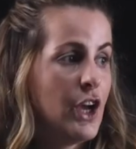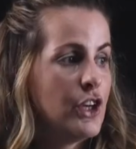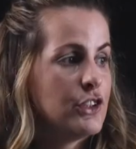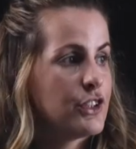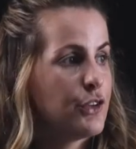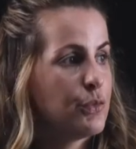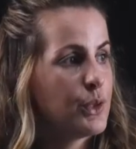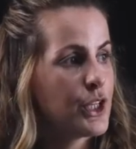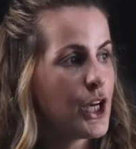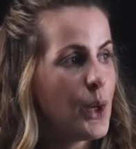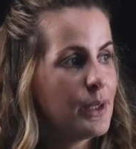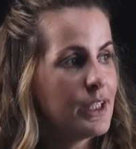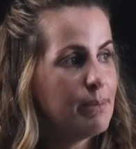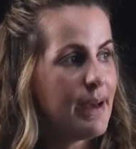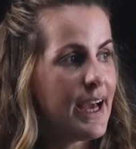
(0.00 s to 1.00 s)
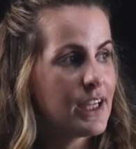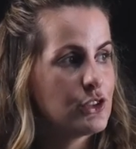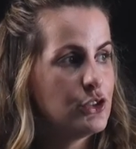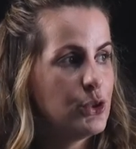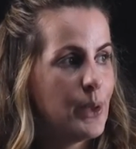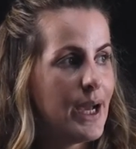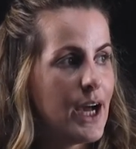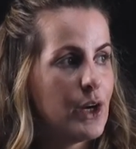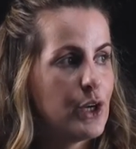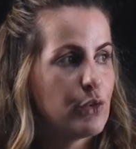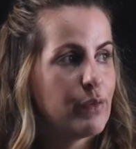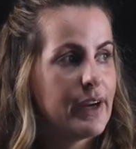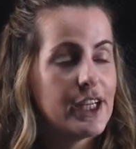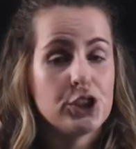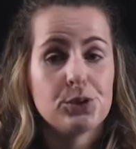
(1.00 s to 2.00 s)
So if we're going back to our
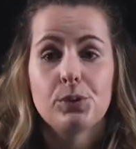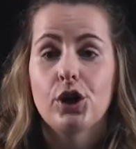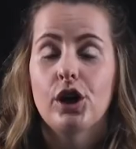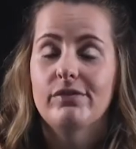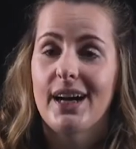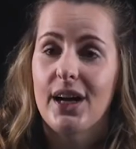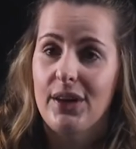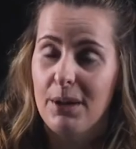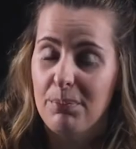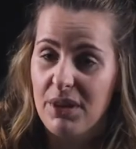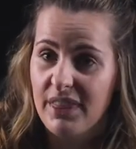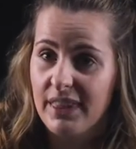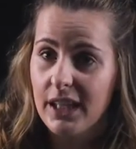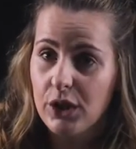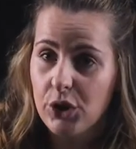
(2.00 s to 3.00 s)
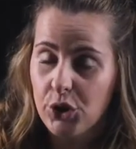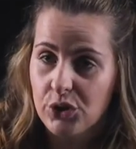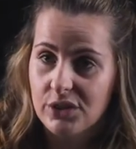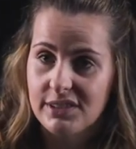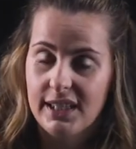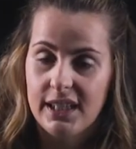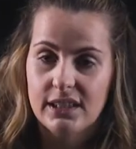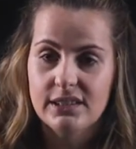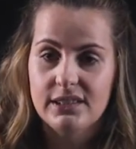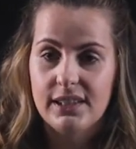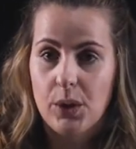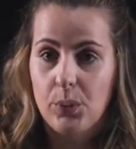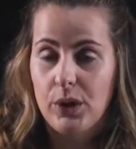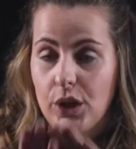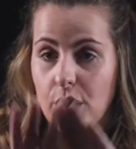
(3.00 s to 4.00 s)
arrangement of our epithelial cells
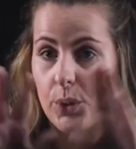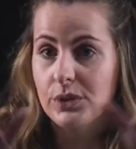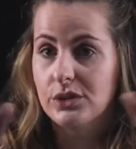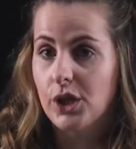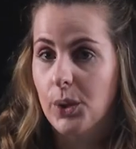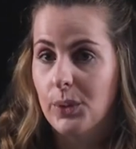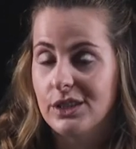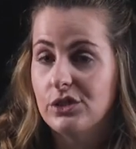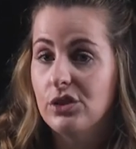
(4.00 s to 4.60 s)
that we know is going